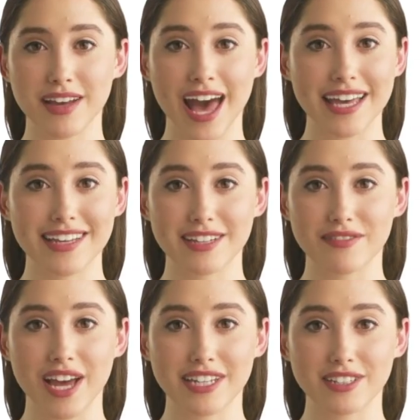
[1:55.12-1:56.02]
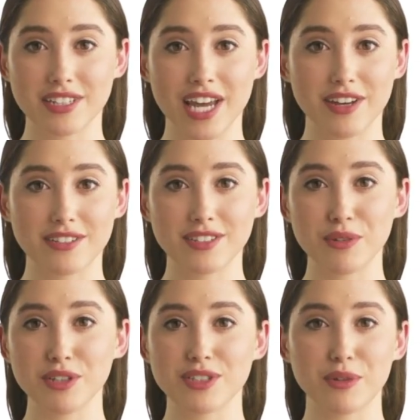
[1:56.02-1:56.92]
Identifying the channels through
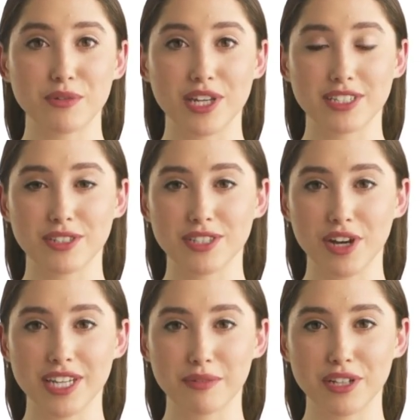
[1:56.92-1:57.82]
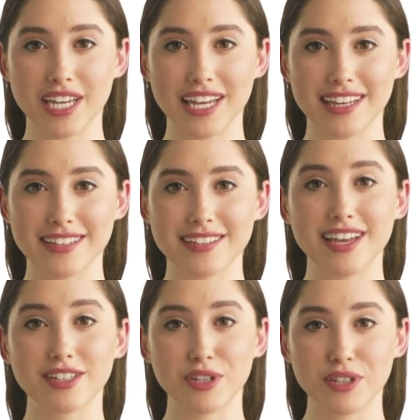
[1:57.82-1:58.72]
which you will reach your target market is
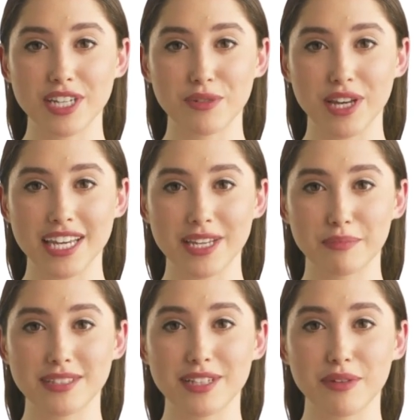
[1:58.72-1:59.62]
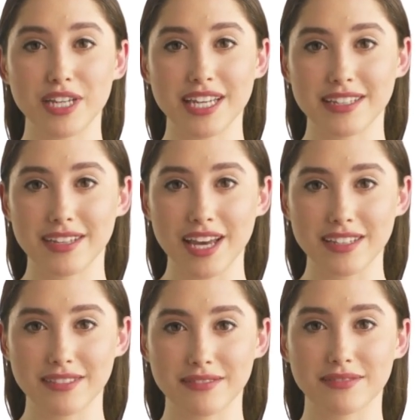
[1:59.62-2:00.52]
essential in creating a music marketing plan.